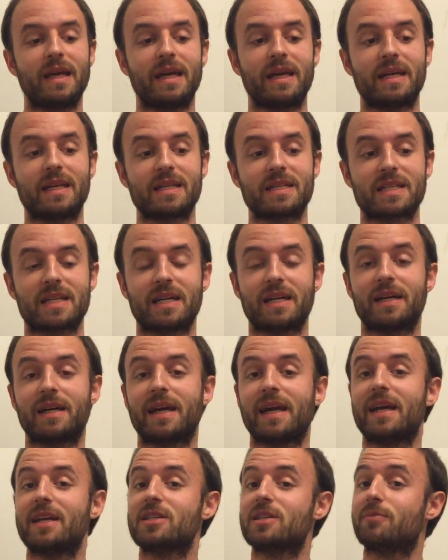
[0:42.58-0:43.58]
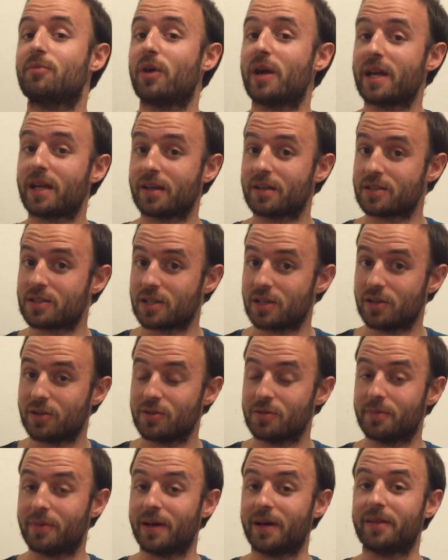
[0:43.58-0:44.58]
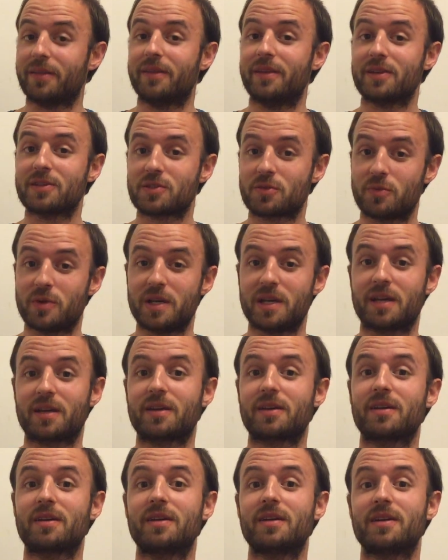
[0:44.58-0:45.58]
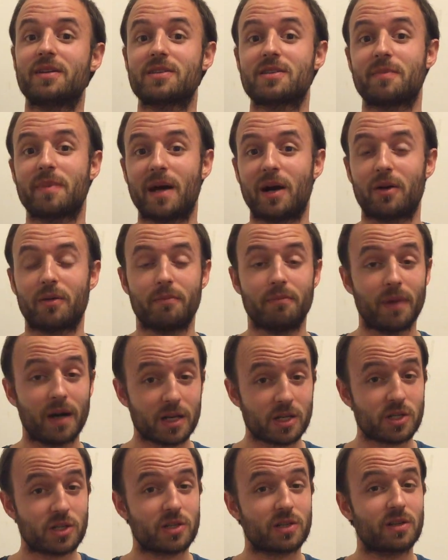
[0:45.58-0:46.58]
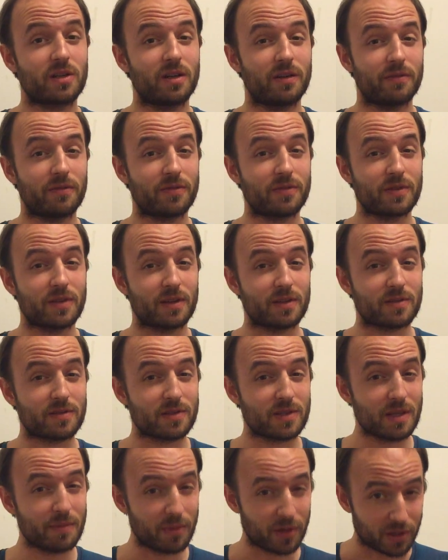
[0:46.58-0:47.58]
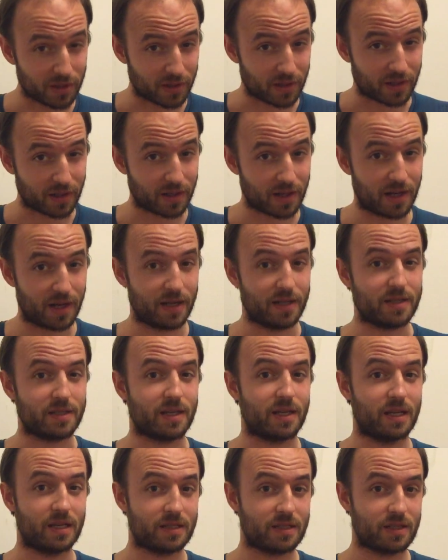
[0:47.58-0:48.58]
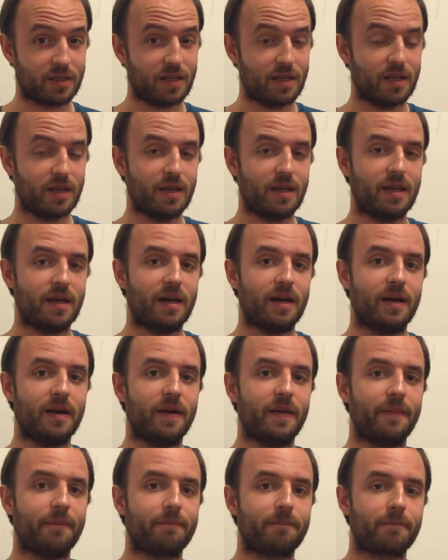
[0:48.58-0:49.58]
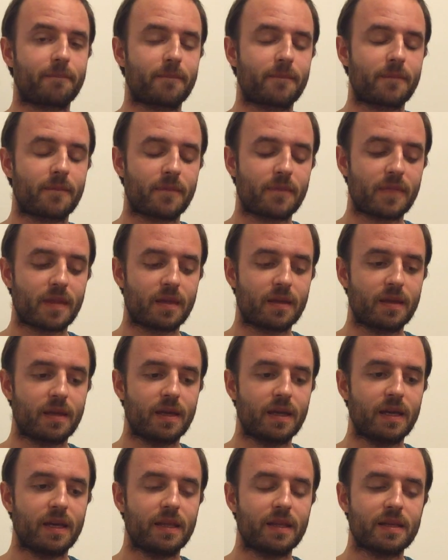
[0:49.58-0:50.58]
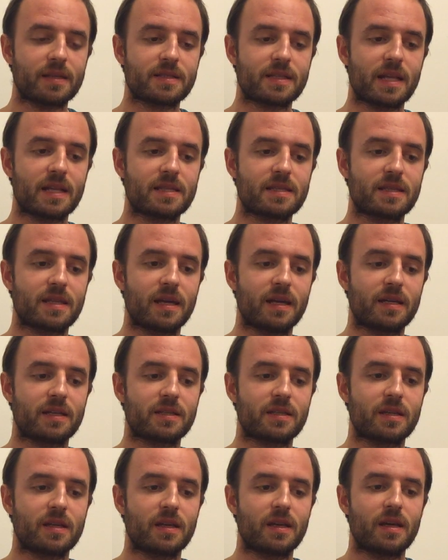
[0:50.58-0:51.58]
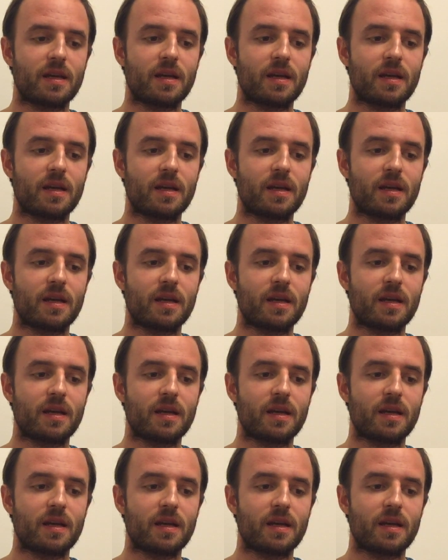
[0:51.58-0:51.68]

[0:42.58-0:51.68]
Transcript: And I hate to break it to you, but this week is about much of a similar content in the sense that